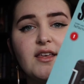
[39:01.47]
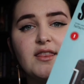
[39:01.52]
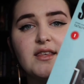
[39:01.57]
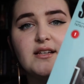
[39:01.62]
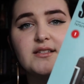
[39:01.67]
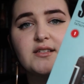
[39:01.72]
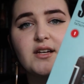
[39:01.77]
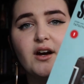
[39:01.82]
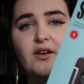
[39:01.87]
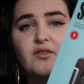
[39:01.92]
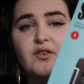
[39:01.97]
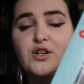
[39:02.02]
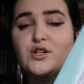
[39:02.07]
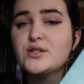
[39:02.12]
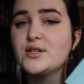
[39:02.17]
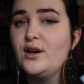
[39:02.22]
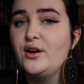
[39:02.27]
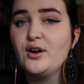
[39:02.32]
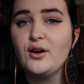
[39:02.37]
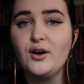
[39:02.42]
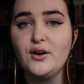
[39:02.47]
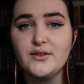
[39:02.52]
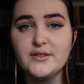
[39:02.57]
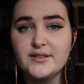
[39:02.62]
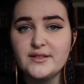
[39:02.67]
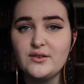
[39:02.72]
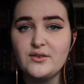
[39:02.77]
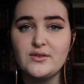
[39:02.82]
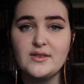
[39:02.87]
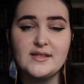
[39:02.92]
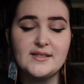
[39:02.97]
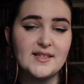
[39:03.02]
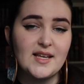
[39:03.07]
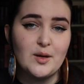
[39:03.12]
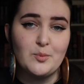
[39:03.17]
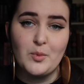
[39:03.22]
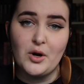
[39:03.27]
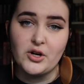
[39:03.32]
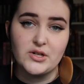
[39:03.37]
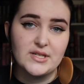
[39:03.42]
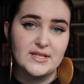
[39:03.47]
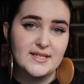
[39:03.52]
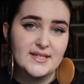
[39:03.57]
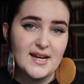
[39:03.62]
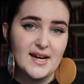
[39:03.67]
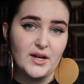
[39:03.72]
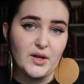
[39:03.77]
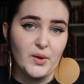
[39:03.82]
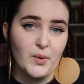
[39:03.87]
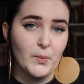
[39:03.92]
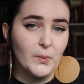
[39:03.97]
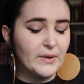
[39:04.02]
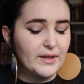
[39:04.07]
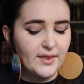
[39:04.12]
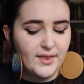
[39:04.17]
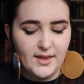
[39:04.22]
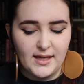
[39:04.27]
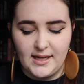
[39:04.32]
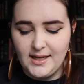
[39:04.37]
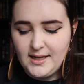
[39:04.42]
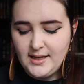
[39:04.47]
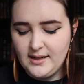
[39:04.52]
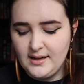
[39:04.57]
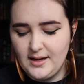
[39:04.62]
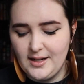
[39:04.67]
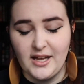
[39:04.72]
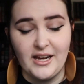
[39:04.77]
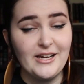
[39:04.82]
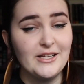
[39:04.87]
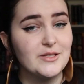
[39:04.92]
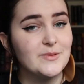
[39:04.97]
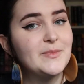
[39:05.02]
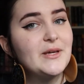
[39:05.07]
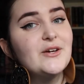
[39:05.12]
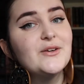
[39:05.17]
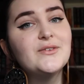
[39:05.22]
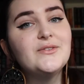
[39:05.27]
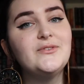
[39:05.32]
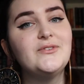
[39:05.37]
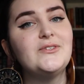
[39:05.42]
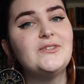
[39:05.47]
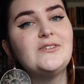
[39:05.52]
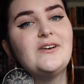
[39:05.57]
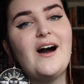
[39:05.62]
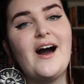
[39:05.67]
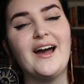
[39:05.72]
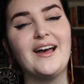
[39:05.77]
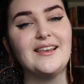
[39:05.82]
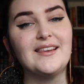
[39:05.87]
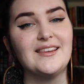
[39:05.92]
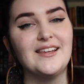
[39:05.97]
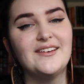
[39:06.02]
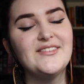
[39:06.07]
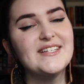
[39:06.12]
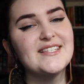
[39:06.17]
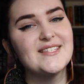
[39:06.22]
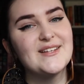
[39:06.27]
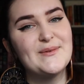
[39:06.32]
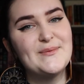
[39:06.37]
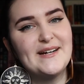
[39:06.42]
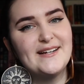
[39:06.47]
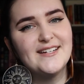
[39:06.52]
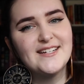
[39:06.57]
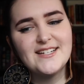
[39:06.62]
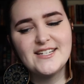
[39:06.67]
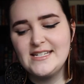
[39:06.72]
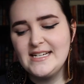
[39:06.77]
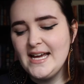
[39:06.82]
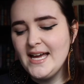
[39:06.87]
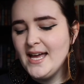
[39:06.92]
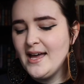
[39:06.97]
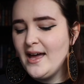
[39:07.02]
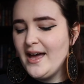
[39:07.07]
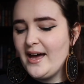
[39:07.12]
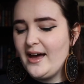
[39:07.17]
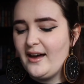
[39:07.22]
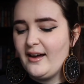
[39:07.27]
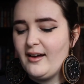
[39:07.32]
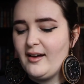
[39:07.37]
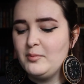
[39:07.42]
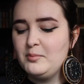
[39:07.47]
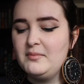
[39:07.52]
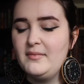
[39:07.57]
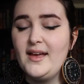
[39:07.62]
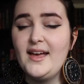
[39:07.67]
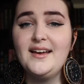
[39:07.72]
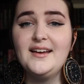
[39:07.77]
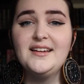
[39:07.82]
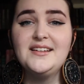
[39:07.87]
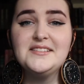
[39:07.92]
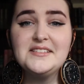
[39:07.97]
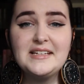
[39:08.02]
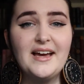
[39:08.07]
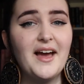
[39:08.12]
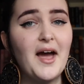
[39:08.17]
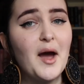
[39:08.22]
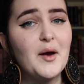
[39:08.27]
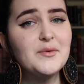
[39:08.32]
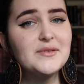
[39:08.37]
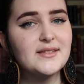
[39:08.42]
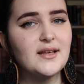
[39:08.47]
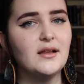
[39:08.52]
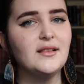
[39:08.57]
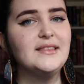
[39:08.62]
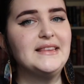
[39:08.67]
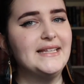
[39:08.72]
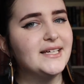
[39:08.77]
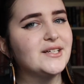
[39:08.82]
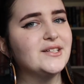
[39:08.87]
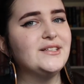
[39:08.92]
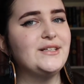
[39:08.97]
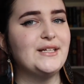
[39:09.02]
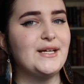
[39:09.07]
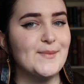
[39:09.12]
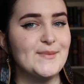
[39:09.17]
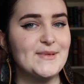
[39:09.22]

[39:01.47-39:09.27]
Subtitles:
these covers are also the same art style within. It is beautiful. I love it so much. And I was literally